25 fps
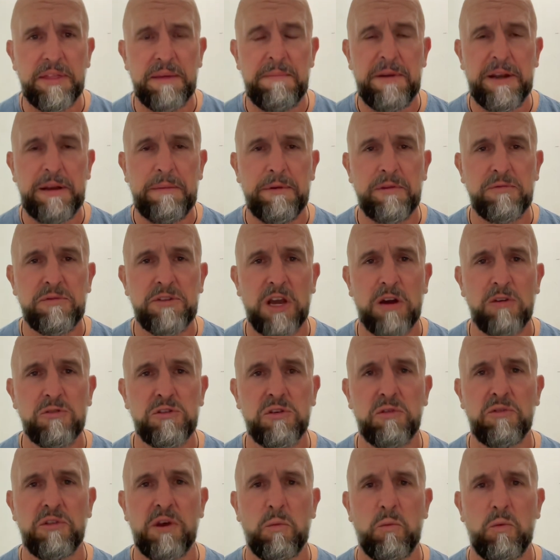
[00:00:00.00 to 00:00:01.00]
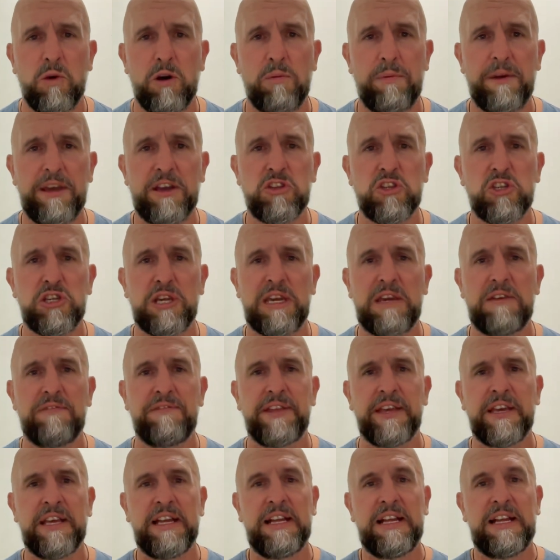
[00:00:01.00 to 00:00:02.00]
minimum total that will be
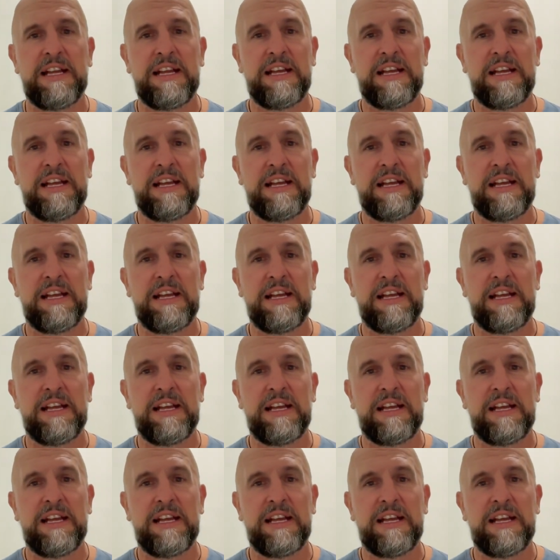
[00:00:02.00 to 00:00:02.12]
achieved.